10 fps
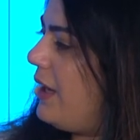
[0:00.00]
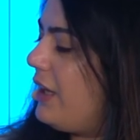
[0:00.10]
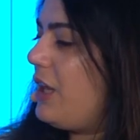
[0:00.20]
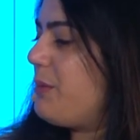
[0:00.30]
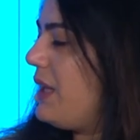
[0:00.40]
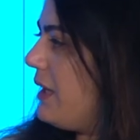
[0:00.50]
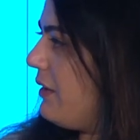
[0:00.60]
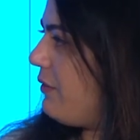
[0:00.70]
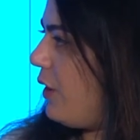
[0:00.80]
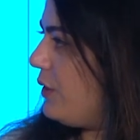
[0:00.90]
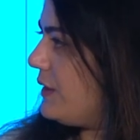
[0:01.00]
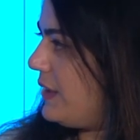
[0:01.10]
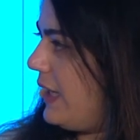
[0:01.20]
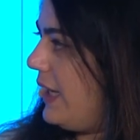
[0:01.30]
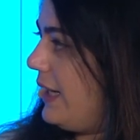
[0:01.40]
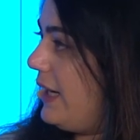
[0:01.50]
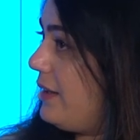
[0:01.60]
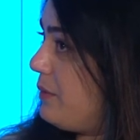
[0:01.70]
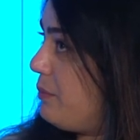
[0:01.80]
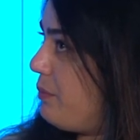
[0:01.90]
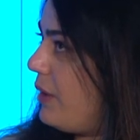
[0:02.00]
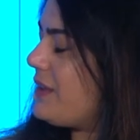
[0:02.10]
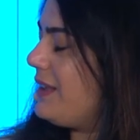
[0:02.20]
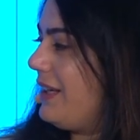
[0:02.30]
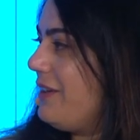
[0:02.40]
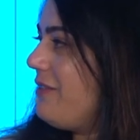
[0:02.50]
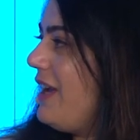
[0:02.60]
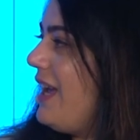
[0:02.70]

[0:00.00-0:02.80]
claim it a false positive,